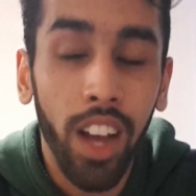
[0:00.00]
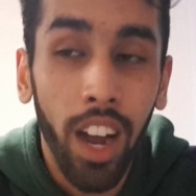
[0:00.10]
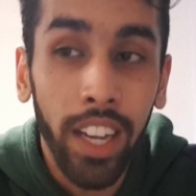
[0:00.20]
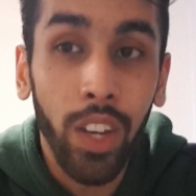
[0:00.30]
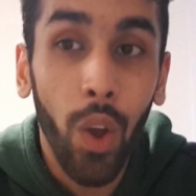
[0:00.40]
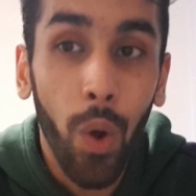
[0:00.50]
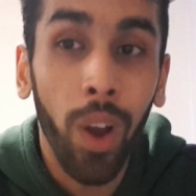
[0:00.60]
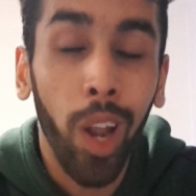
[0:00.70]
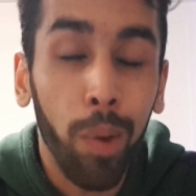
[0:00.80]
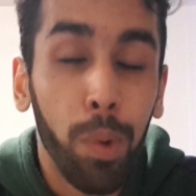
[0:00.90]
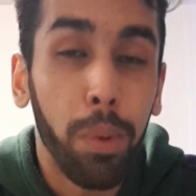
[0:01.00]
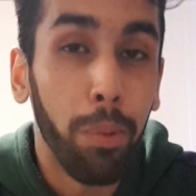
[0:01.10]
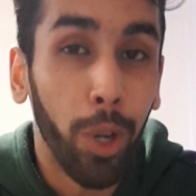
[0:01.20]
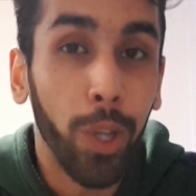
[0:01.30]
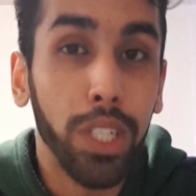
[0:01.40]
I know a lot more
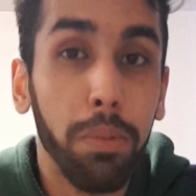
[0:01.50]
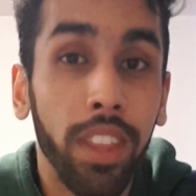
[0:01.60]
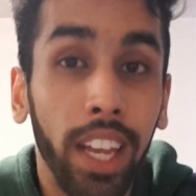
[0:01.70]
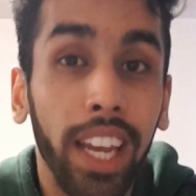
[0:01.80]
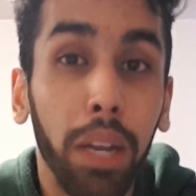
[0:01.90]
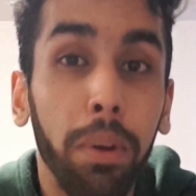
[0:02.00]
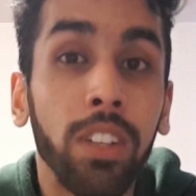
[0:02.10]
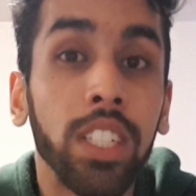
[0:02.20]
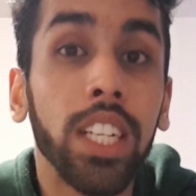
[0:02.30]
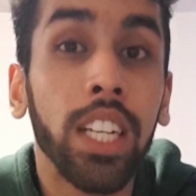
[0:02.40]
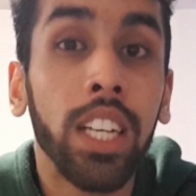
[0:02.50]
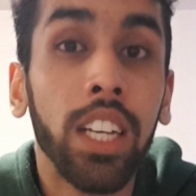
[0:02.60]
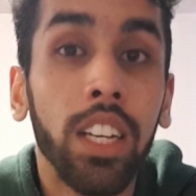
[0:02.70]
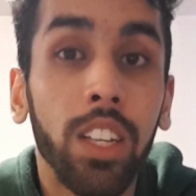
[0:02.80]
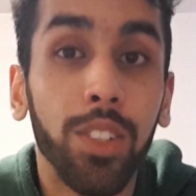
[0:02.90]
people are going to be thinking about it.
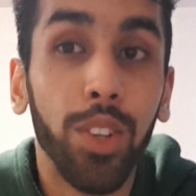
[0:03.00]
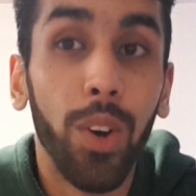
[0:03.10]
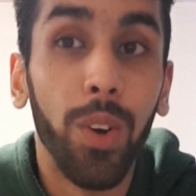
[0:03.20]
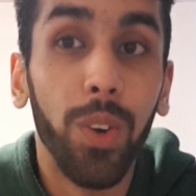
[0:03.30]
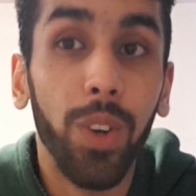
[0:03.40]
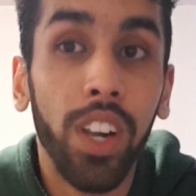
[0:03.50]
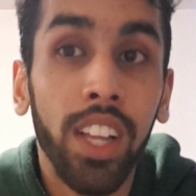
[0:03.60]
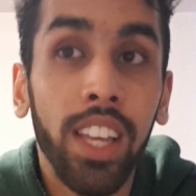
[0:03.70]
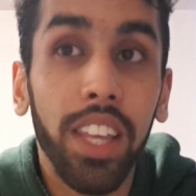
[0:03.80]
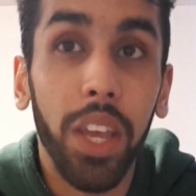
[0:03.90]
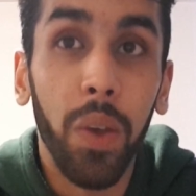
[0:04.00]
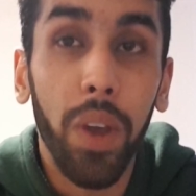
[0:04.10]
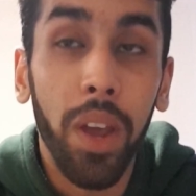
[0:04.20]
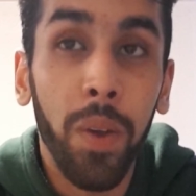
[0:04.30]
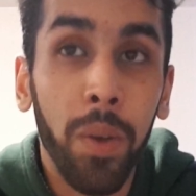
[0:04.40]
So
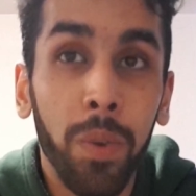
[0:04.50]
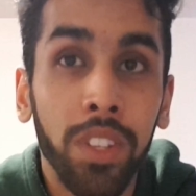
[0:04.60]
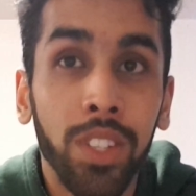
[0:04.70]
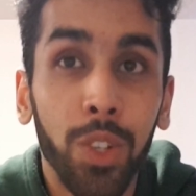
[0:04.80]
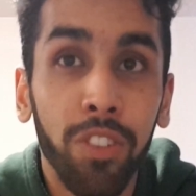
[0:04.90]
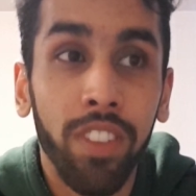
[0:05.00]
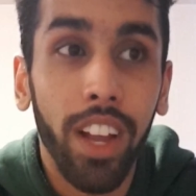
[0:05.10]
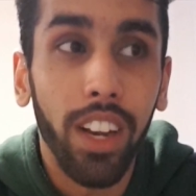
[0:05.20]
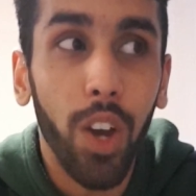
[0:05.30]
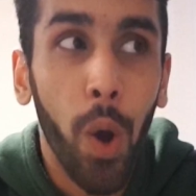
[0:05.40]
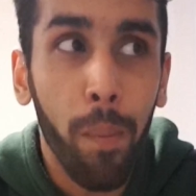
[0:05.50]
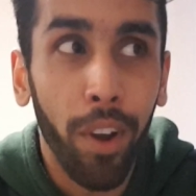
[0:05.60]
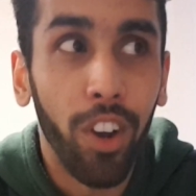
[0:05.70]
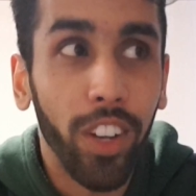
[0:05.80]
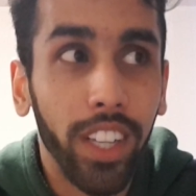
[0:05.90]
it was sort of that, oh my
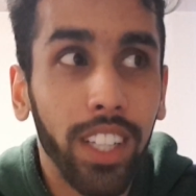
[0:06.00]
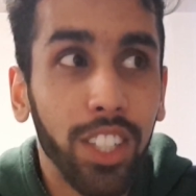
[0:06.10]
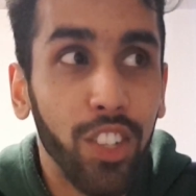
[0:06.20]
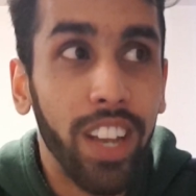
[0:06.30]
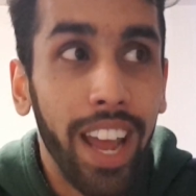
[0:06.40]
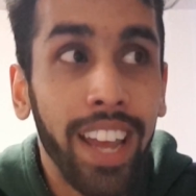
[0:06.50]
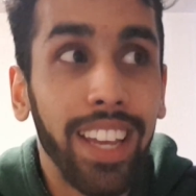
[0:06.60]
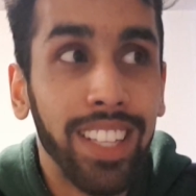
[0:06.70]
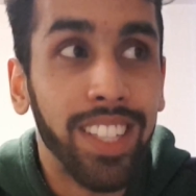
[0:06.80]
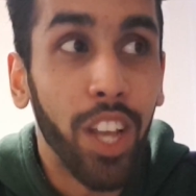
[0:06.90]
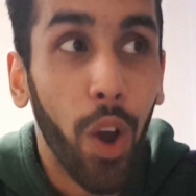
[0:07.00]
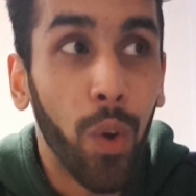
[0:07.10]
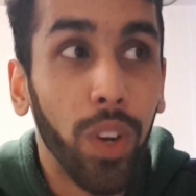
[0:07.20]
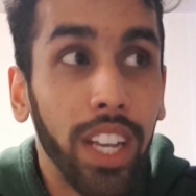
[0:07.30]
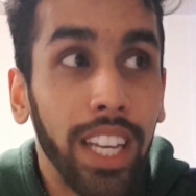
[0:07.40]
god, today is the
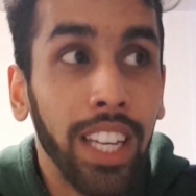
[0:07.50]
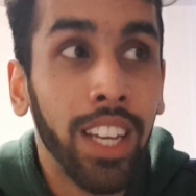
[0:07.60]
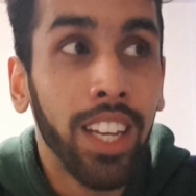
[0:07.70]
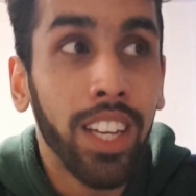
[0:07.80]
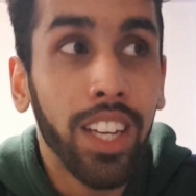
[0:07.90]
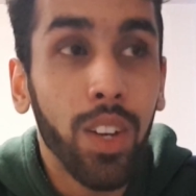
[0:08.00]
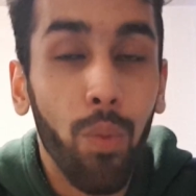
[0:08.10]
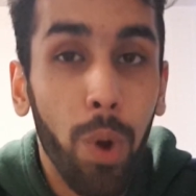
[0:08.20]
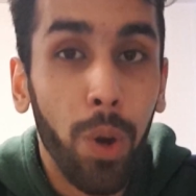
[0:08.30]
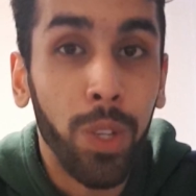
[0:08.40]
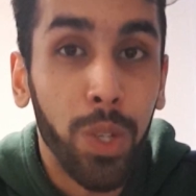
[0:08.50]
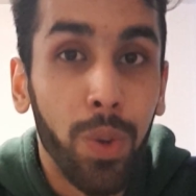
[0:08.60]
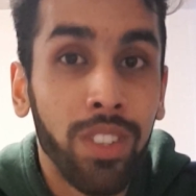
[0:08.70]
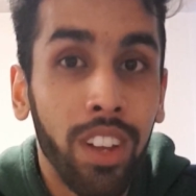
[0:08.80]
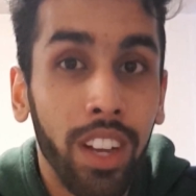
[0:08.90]
only World
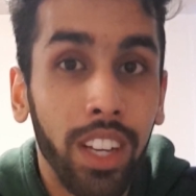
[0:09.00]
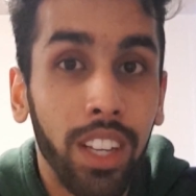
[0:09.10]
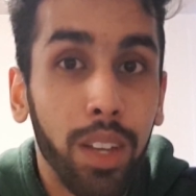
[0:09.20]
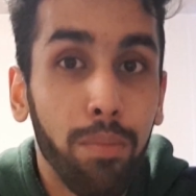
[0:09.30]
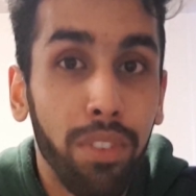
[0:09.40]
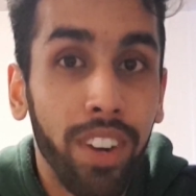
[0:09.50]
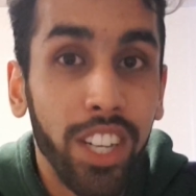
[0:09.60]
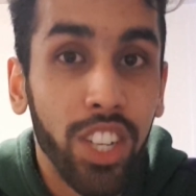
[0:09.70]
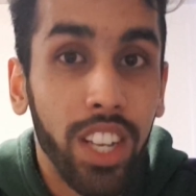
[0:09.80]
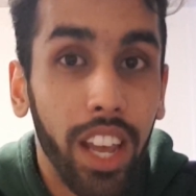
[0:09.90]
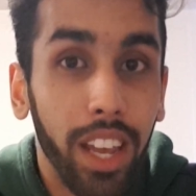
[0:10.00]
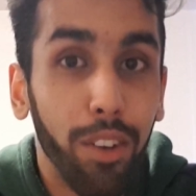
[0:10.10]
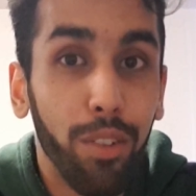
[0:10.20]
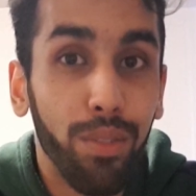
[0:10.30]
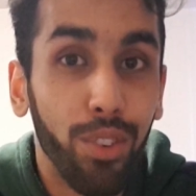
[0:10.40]
Suicide Prevention Day
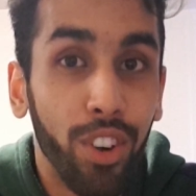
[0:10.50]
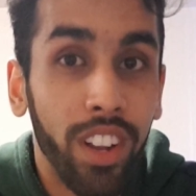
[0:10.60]
for